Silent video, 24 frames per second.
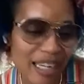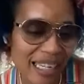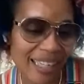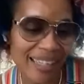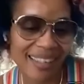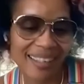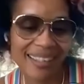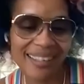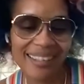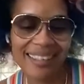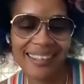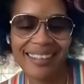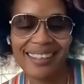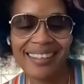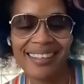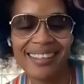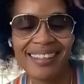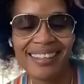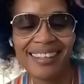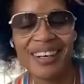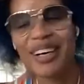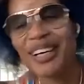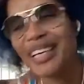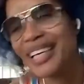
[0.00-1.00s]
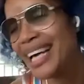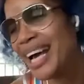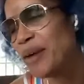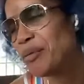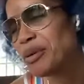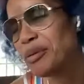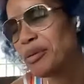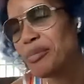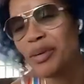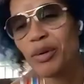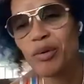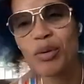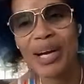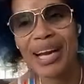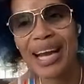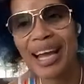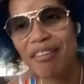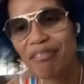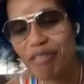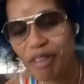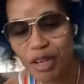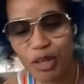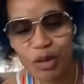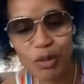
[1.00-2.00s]
Honey, honey, I will be
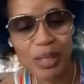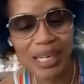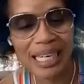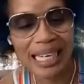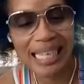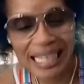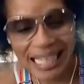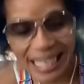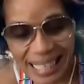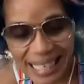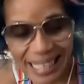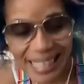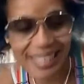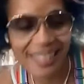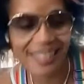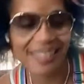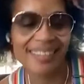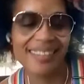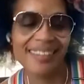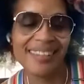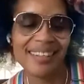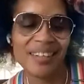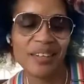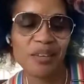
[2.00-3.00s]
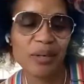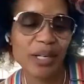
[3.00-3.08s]
whatever you need.